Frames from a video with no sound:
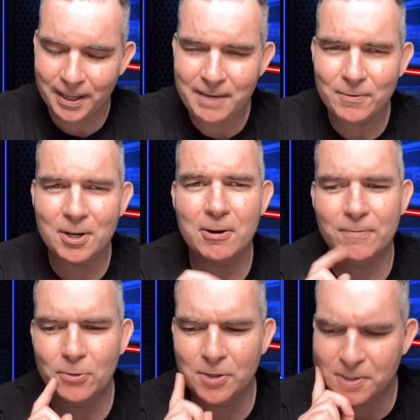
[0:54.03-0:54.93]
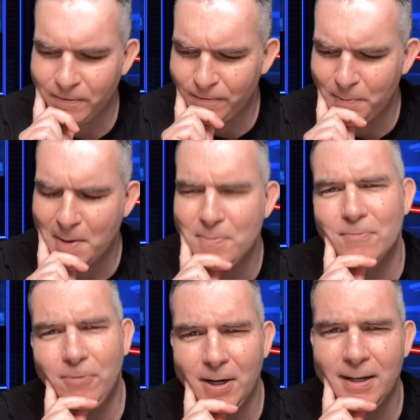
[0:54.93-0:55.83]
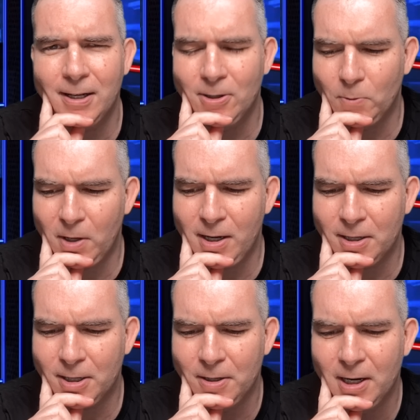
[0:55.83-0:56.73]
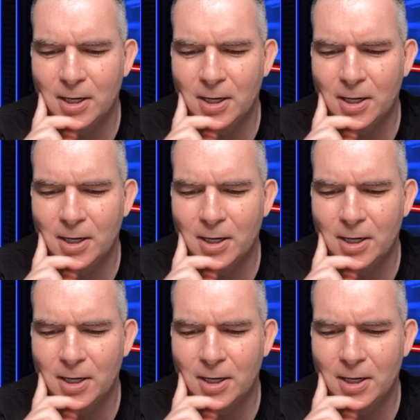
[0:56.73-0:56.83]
Even though, of course, if I remember rightly a little while ago,